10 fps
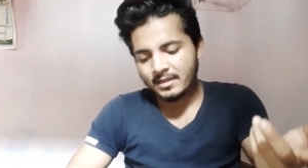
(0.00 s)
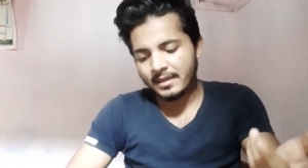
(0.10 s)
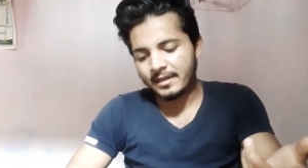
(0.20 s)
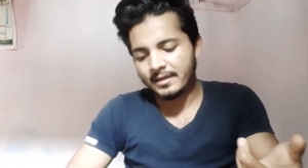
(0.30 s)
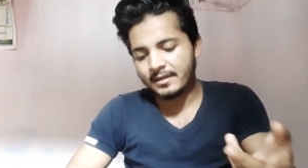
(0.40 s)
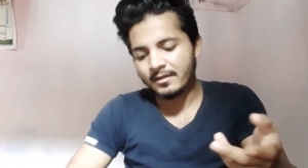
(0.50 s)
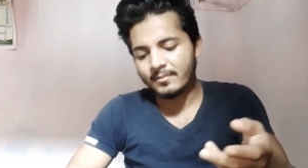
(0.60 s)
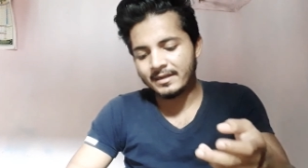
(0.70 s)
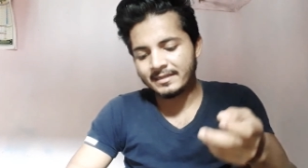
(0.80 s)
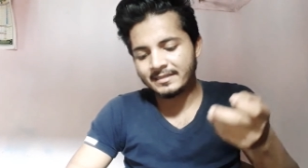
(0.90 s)
and uh,
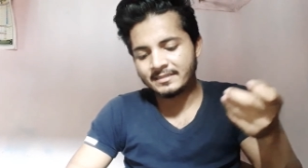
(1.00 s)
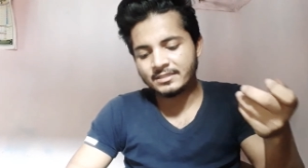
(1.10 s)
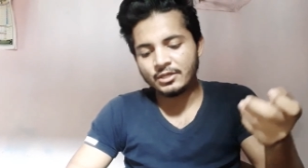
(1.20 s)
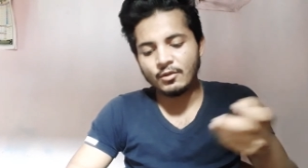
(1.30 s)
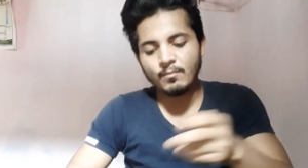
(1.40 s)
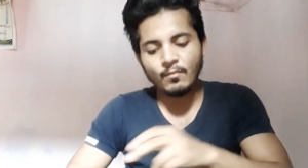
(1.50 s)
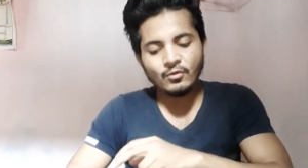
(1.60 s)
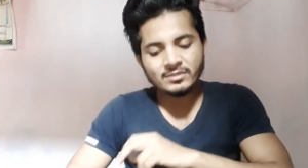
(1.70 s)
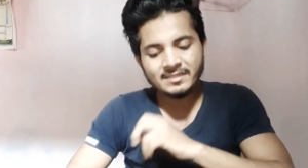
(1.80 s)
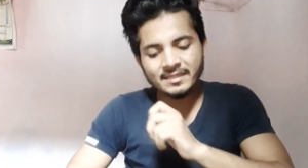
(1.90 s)
but it's
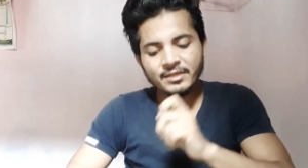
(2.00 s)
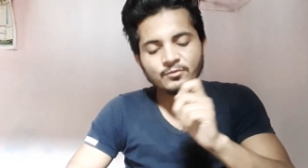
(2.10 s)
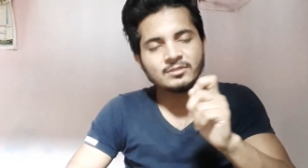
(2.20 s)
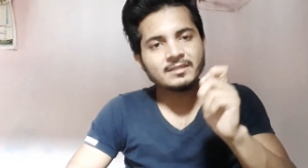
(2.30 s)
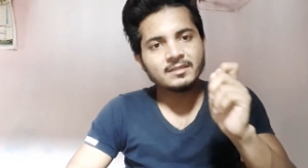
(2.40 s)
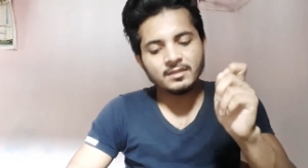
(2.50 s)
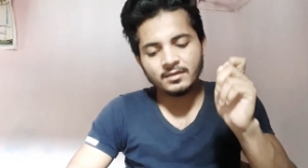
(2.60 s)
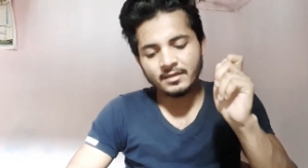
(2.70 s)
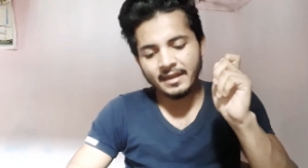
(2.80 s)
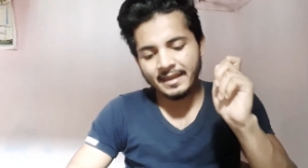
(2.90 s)
mostly used in
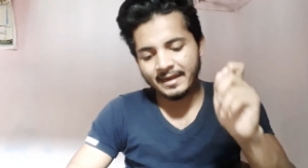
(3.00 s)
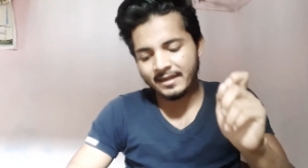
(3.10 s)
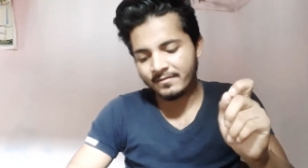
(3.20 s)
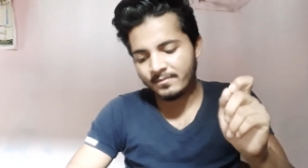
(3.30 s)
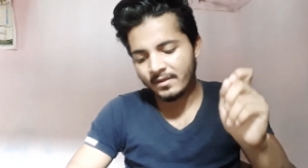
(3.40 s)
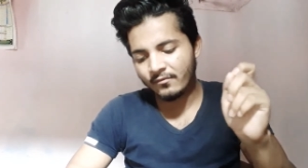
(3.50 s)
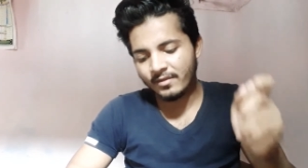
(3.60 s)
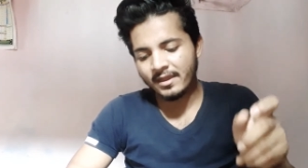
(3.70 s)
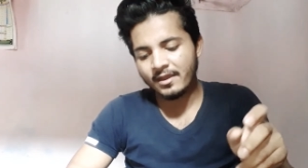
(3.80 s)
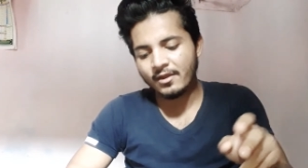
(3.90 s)
the negative
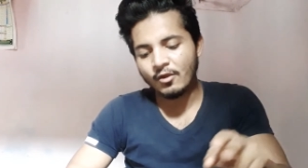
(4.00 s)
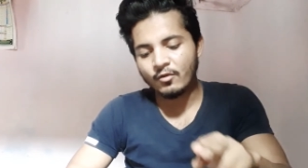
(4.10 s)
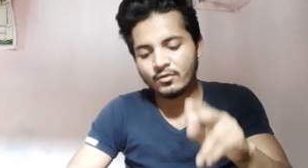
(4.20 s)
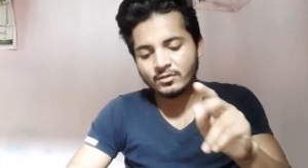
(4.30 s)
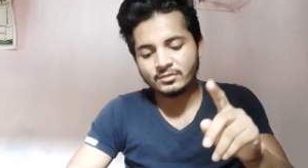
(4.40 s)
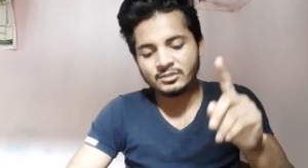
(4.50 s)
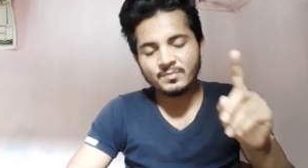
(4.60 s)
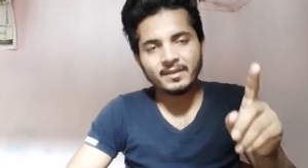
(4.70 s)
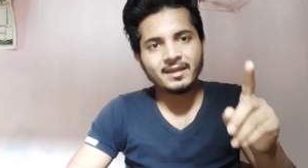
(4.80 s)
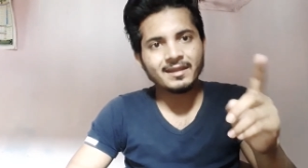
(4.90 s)
way not on
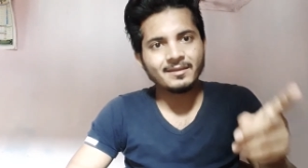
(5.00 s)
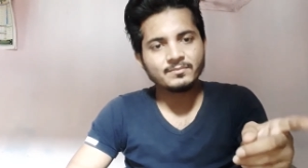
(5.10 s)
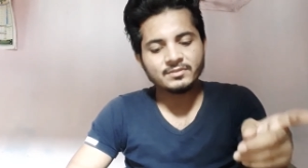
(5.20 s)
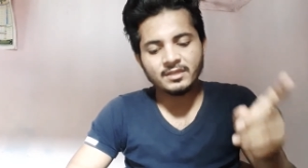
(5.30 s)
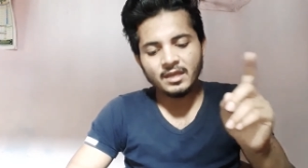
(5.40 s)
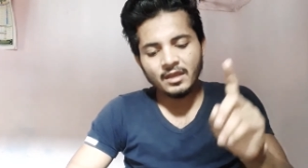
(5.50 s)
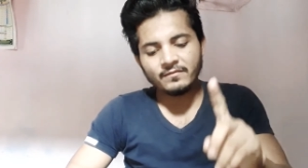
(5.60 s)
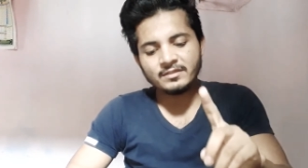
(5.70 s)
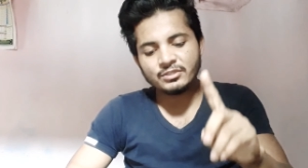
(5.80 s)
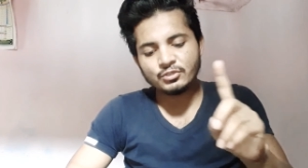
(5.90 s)
speaking terms
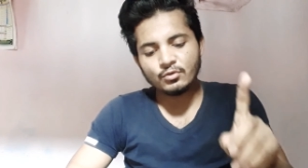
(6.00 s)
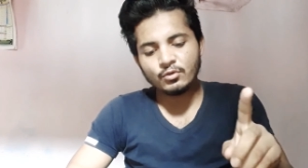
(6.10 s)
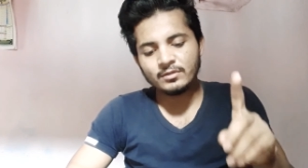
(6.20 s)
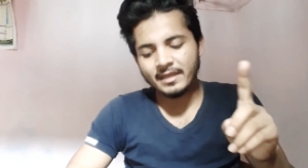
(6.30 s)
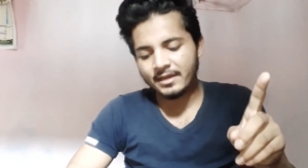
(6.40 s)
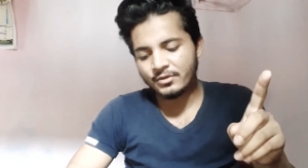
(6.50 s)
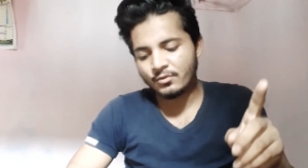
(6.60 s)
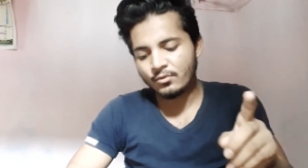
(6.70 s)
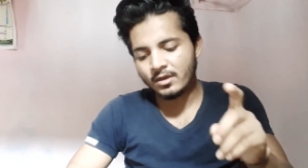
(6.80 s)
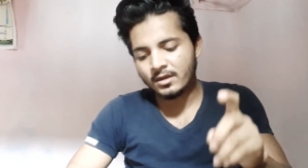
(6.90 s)
which so that
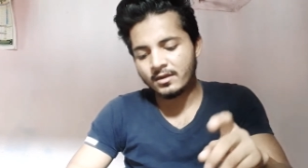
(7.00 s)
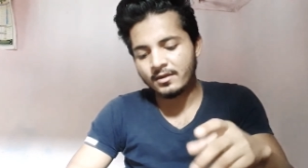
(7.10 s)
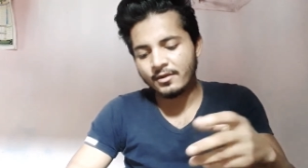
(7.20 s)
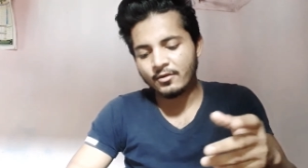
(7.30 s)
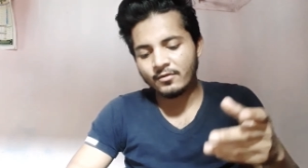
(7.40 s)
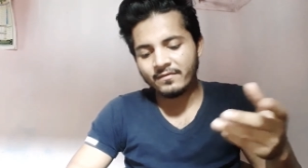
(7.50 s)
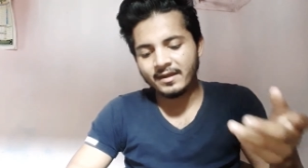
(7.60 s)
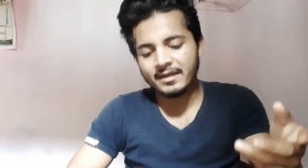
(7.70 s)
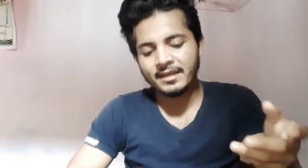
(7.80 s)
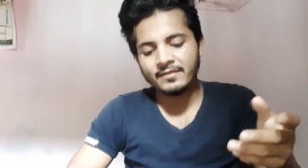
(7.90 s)
you are not
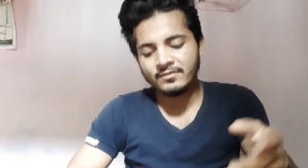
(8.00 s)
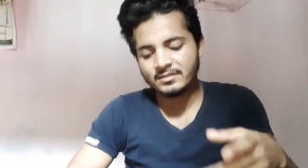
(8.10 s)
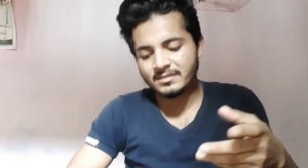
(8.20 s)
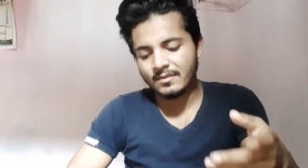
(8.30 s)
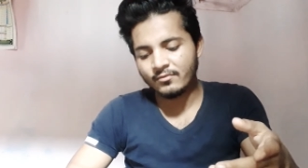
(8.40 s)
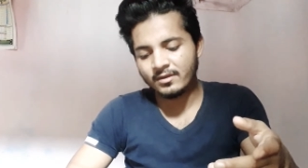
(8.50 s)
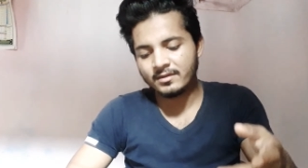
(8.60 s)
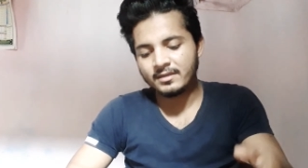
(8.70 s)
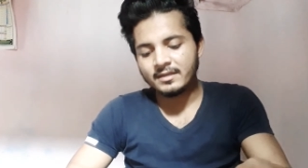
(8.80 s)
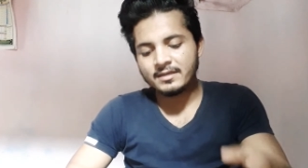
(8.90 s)
friendly with someone
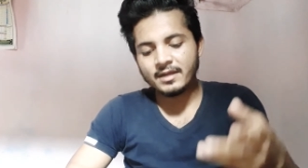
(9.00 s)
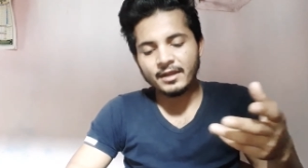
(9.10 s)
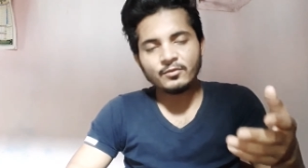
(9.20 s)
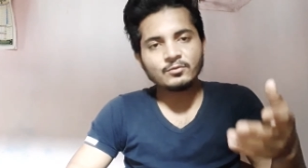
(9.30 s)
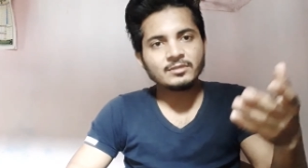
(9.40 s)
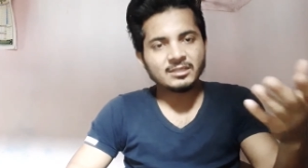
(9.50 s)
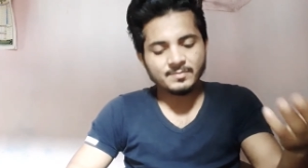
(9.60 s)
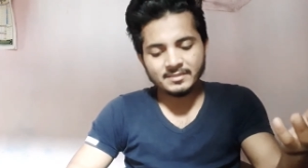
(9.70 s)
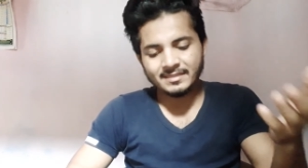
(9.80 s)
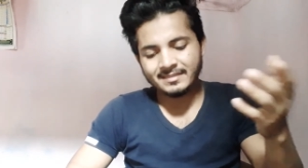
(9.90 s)
try to use
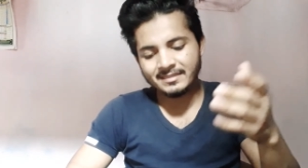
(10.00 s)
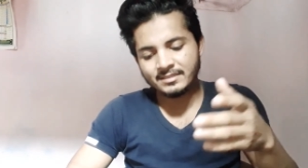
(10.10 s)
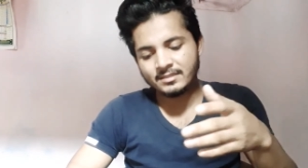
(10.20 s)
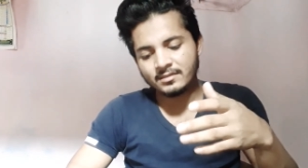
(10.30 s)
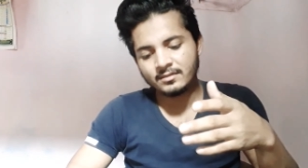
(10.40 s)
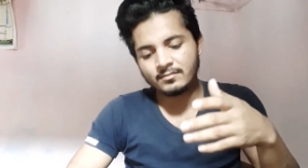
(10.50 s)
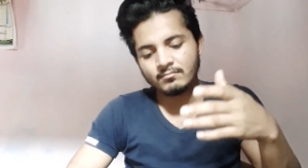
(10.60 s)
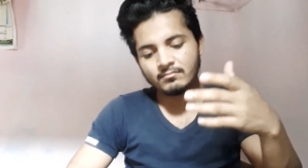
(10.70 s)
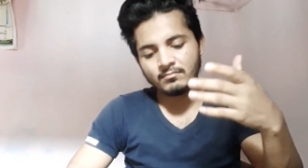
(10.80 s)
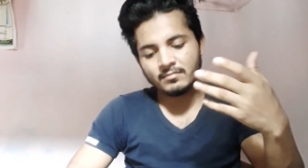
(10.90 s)
expression is
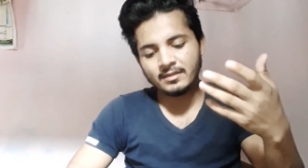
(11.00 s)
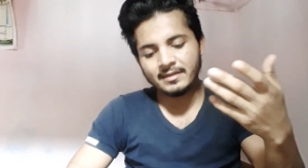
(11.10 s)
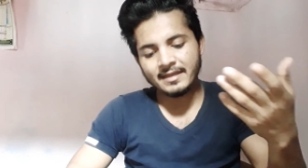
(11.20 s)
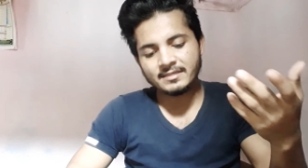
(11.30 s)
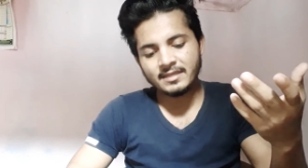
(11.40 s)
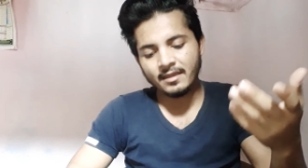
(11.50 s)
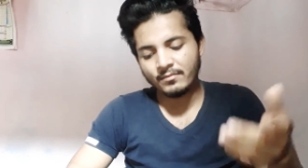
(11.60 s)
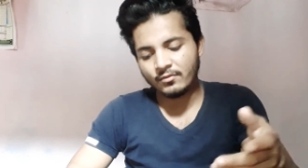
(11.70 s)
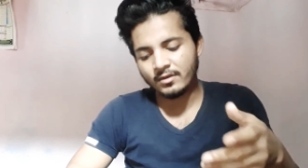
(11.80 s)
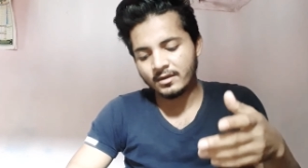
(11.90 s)
um, the next time
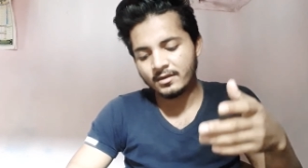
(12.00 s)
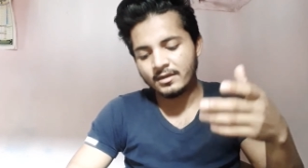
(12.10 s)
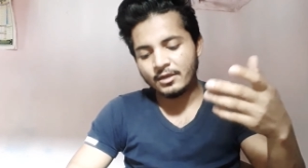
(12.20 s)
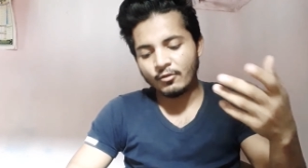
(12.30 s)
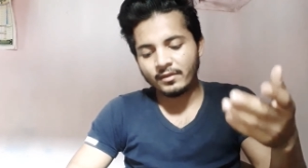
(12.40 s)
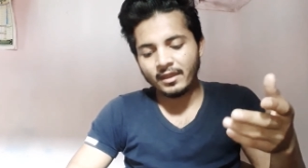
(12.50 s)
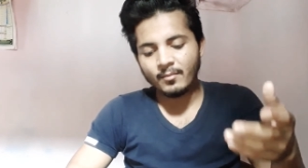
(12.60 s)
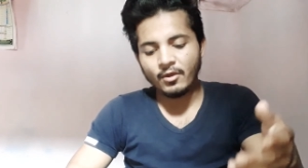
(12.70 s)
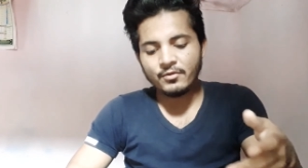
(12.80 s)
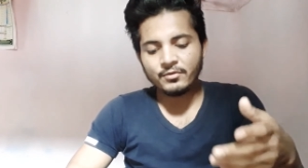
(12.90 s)
you are talking
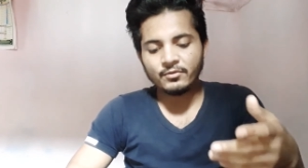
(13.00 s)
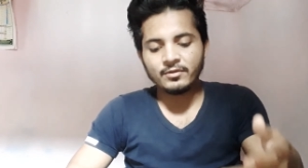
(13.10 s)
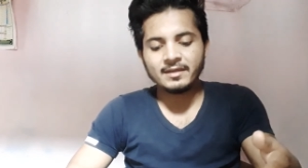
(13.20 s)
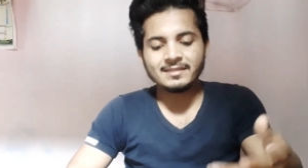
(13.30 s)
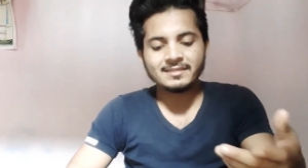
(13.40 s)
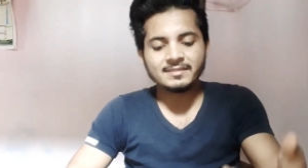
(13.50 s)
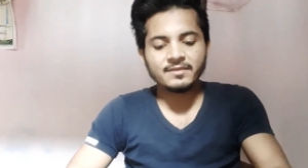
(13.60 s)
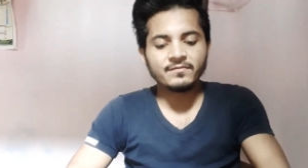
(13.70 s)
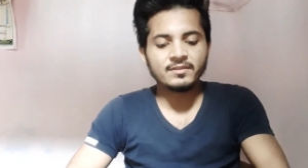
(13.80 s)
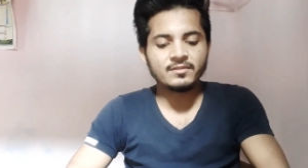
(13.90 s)
about your
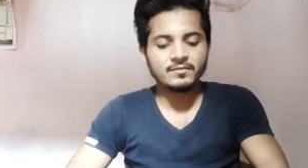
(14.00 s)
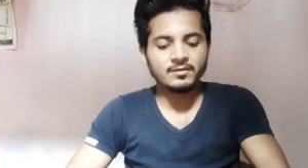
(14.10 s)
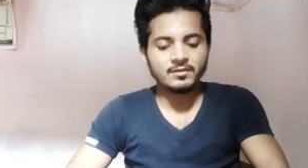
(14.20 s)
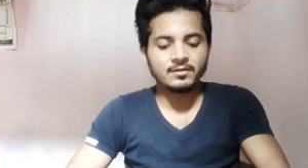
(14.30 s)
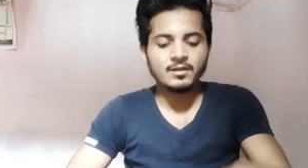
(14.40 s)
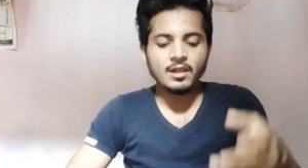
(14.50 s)
relationship with uh,